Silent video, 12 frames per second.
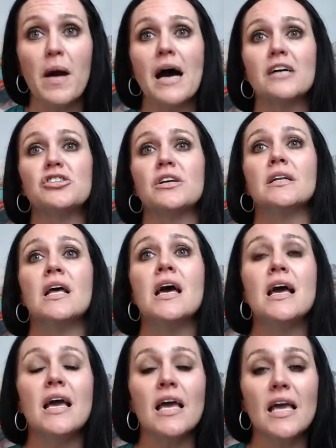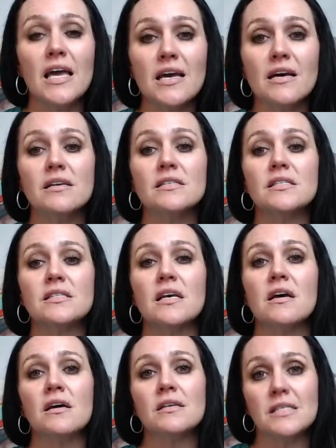passion is
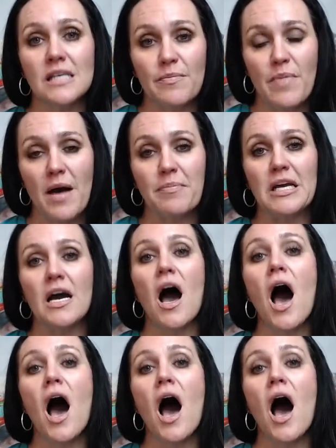sleep apnea.